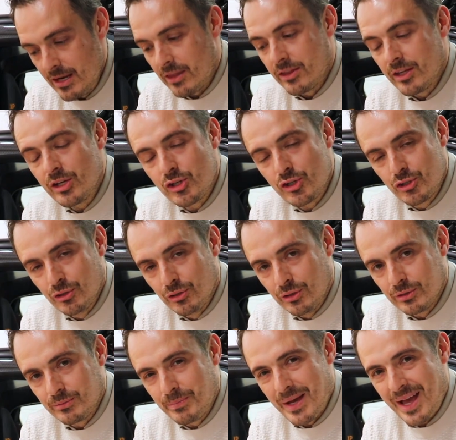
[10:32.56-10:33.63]
nothing
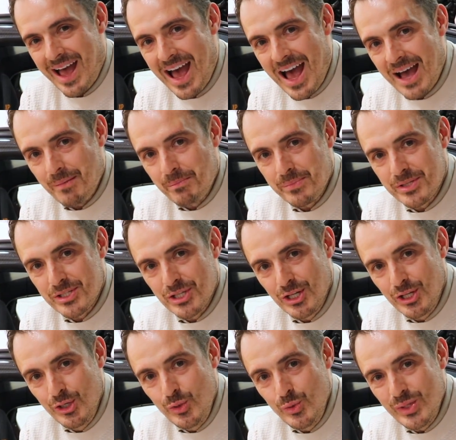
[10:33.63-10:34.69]
short but
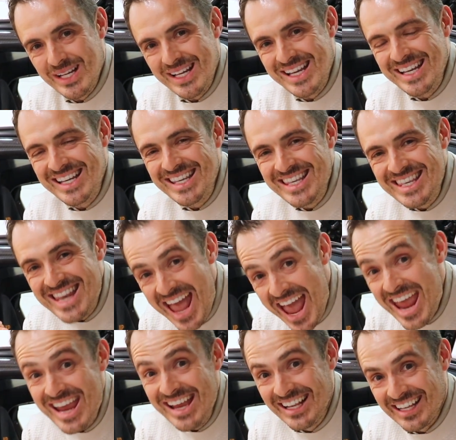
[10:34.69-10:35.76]
absolutely
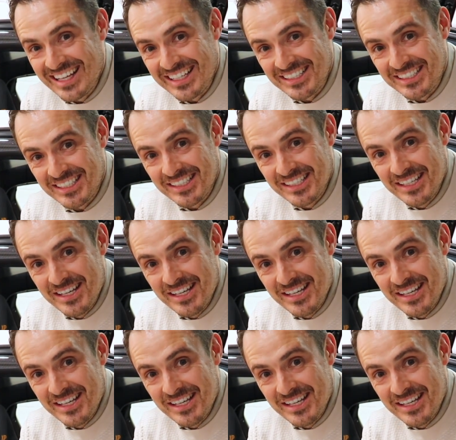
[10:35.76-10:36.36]
nail it